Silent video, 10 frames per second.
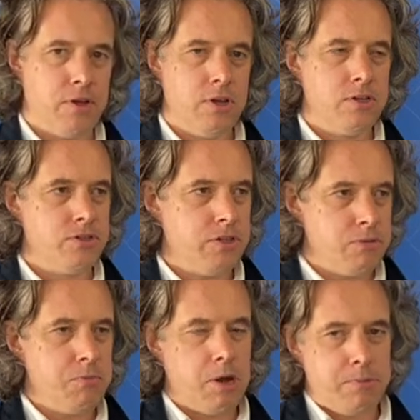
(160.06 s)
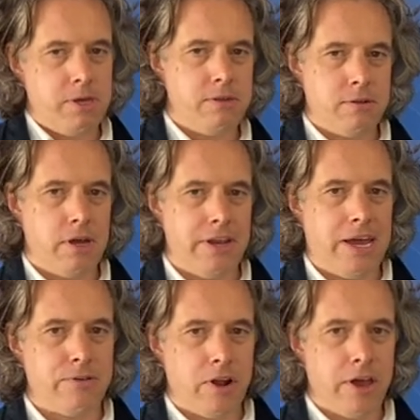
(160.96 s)
So this might be an
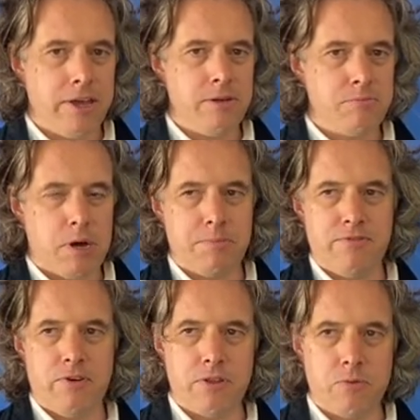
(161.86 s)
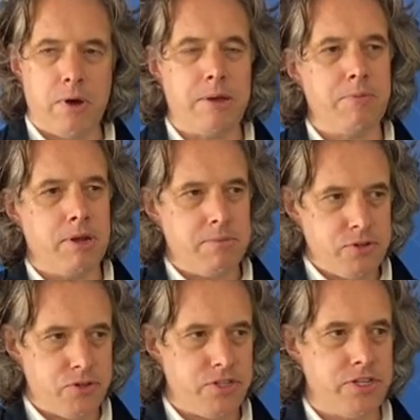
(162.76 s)
outlier, might be further away, but I'm
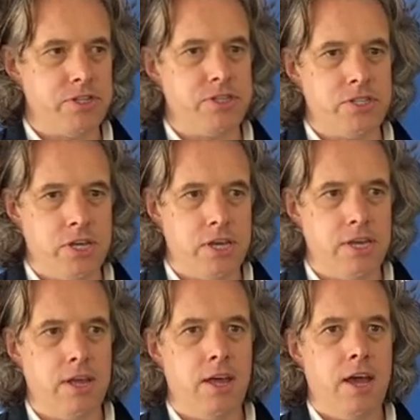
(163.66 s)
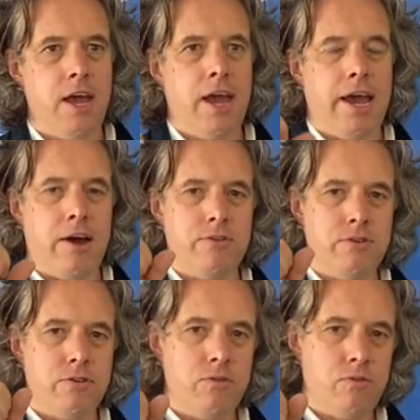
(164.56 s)
interested to see how the
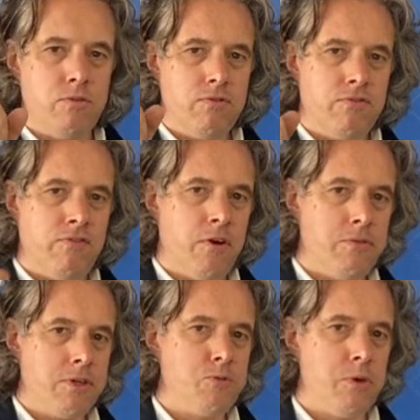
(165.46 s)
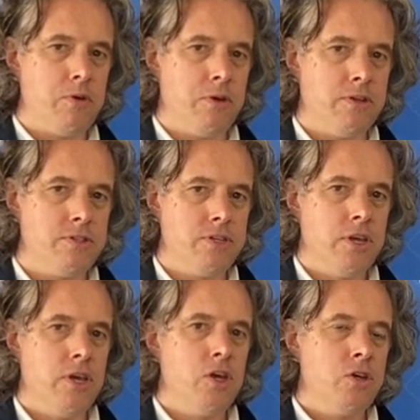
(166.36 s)
Google phone experience
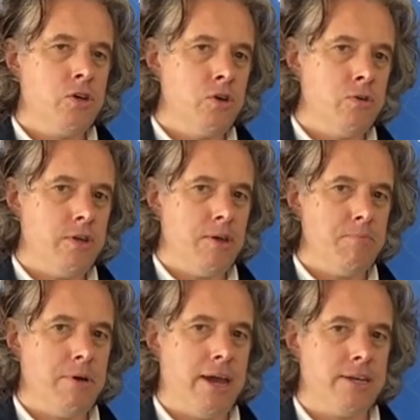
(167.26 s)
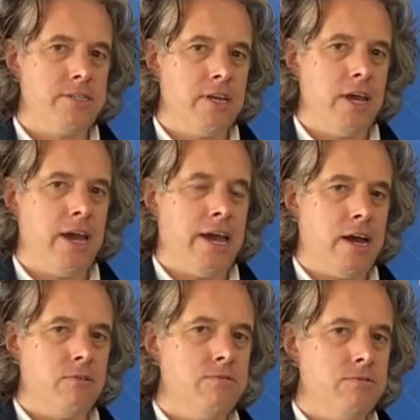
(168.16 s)
could impact
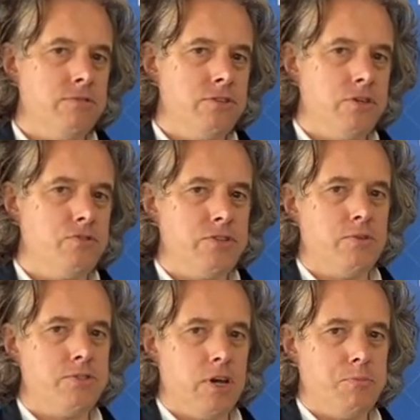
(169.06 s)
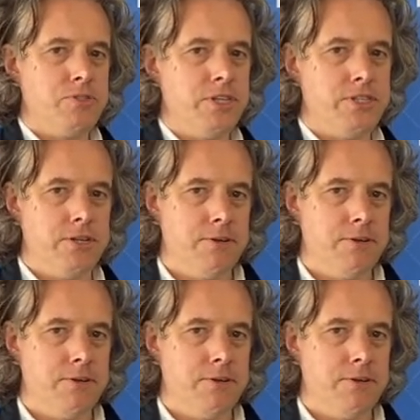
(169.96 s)
how search results are presented.